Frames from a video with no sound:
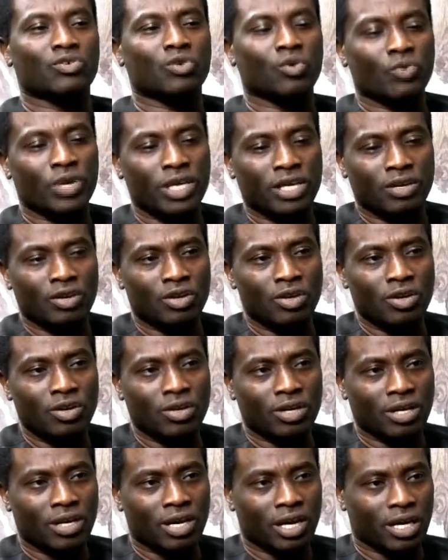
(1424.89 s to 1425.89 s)
So we
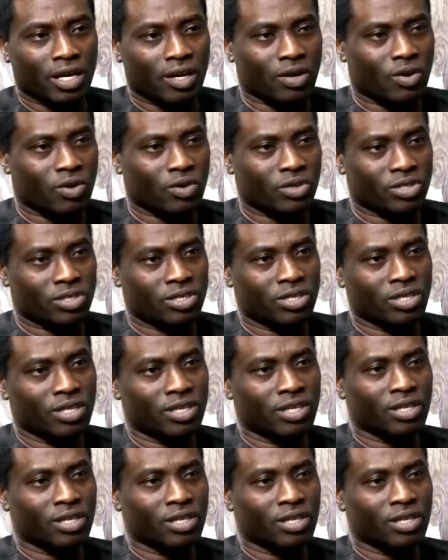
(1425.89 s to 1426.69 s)
look across